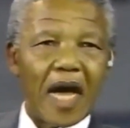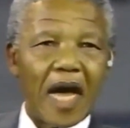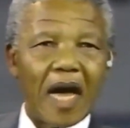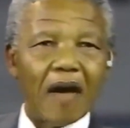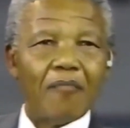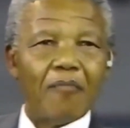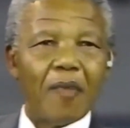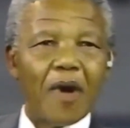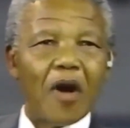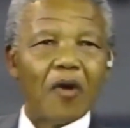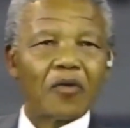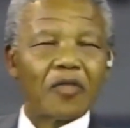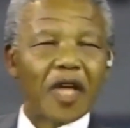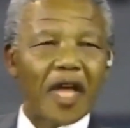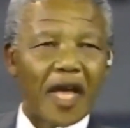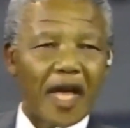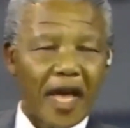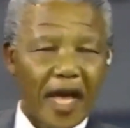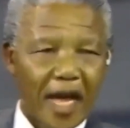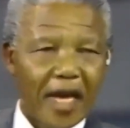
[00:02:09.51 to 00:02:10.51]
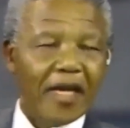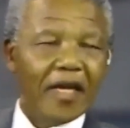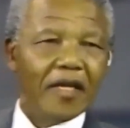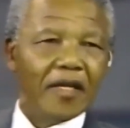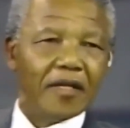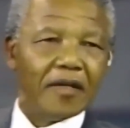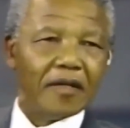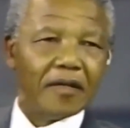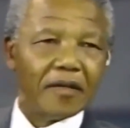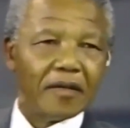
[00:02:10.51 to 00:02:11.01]
about
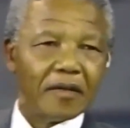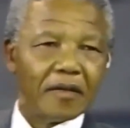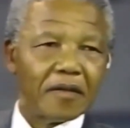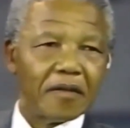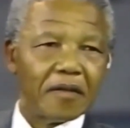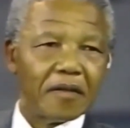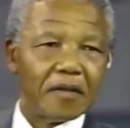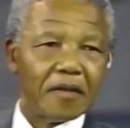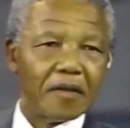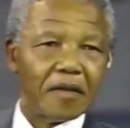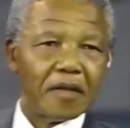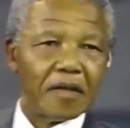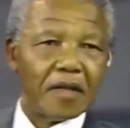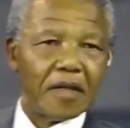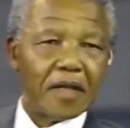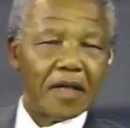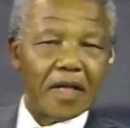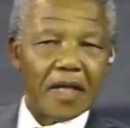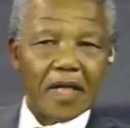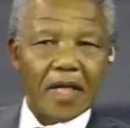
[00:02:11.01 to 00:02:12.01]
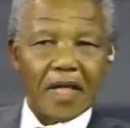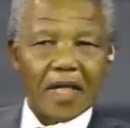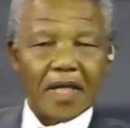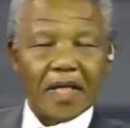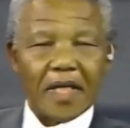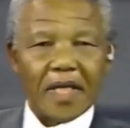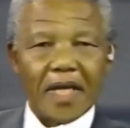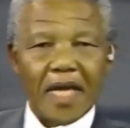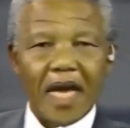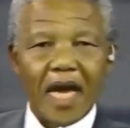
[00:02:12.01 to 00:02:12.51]
hailing
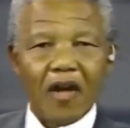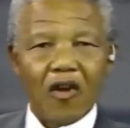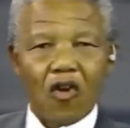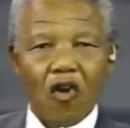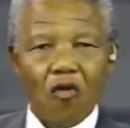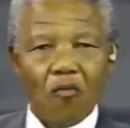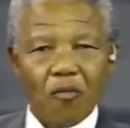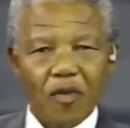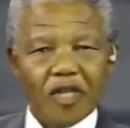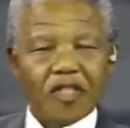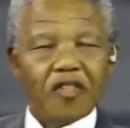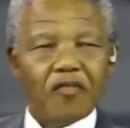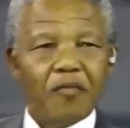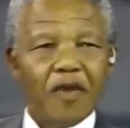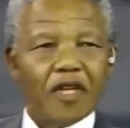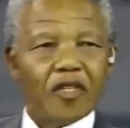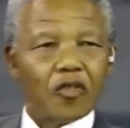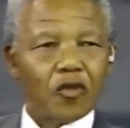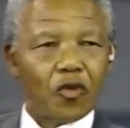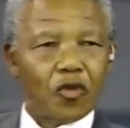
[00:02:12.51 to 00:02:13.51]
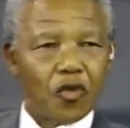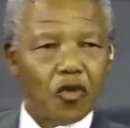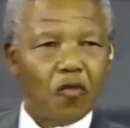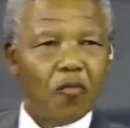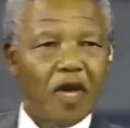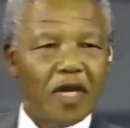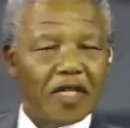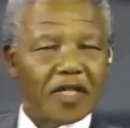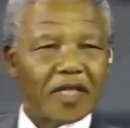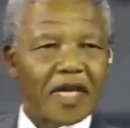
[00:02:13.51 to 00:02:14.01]
their commitment to
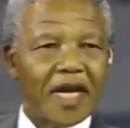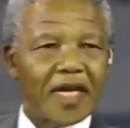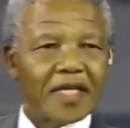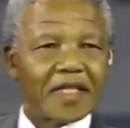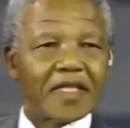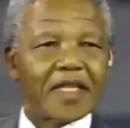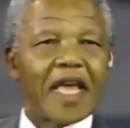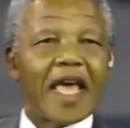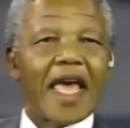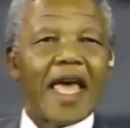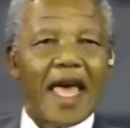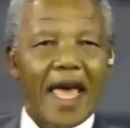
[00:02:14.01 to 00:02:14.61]
human rights